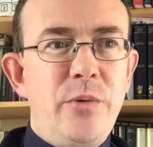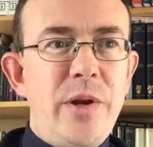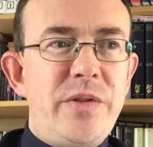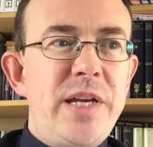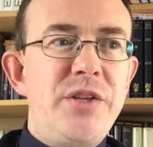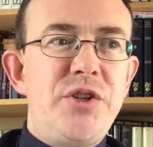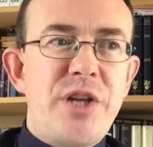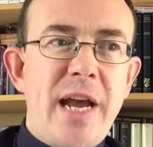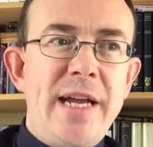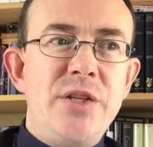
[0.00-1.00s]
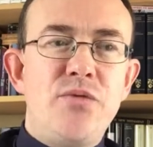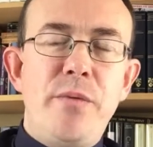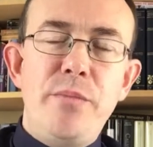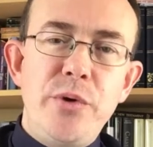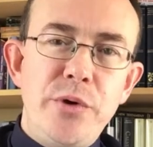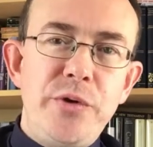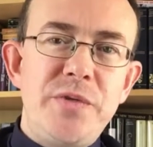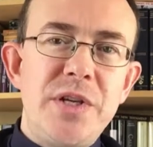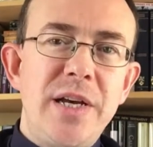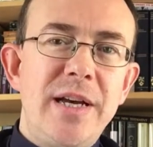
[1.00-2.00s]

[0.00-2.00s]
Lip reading: With these chains removed,